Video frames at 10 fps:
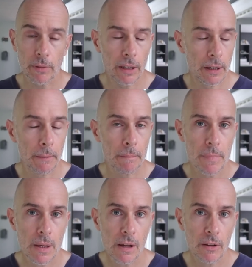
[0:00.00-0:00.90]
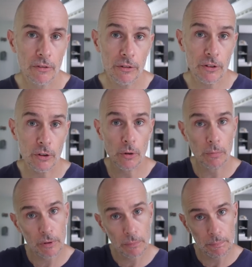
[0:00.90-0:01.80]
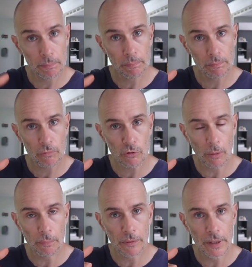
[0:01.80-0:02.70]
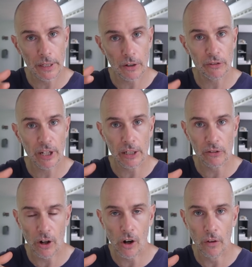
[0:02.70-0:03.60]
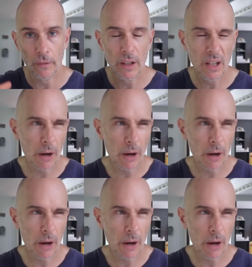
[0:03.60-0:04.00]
to drop the containers on.